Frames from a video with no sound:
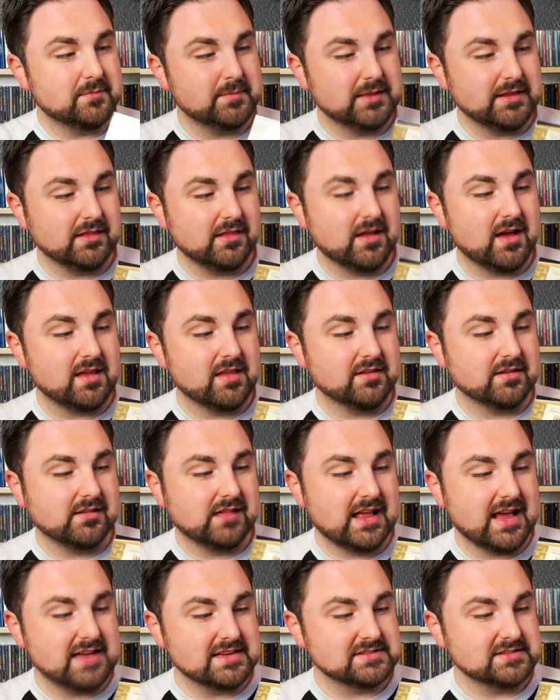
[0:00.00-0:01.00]
A lot of the
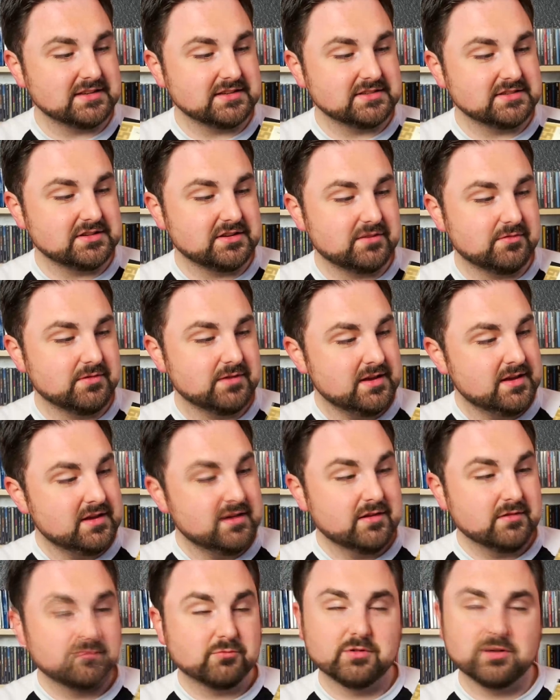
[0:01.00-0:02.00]
classics,
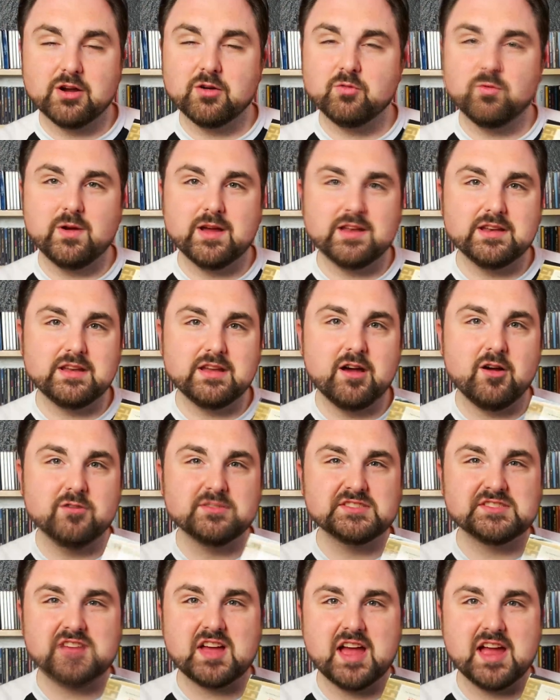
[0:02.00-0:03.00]
Rear Window,
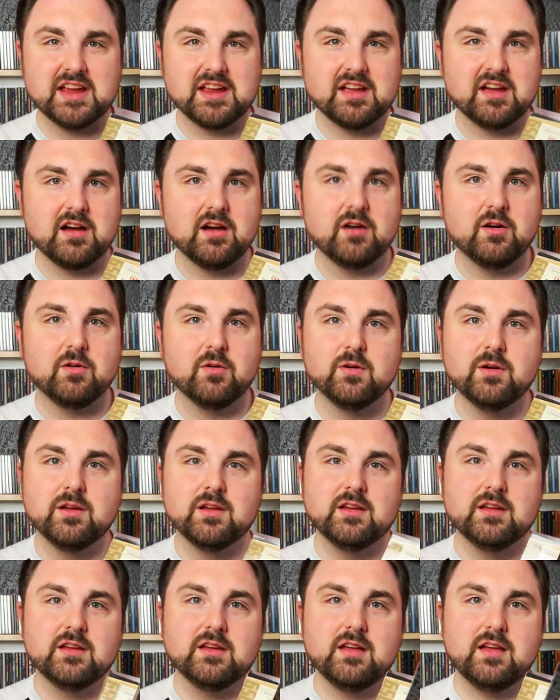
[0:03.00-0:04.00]
Psycho,
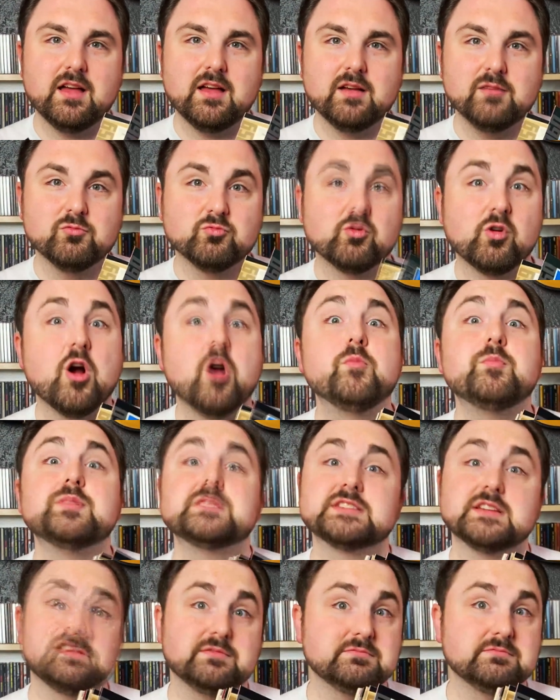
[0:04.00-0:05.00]
Rope
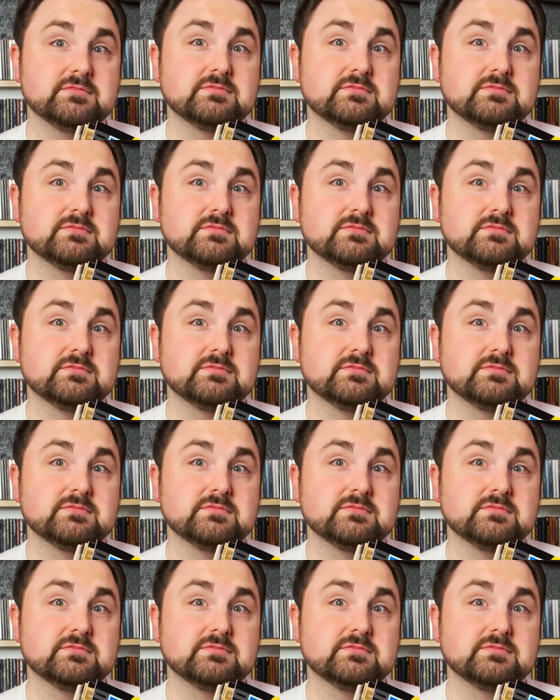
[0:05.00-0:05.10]
is a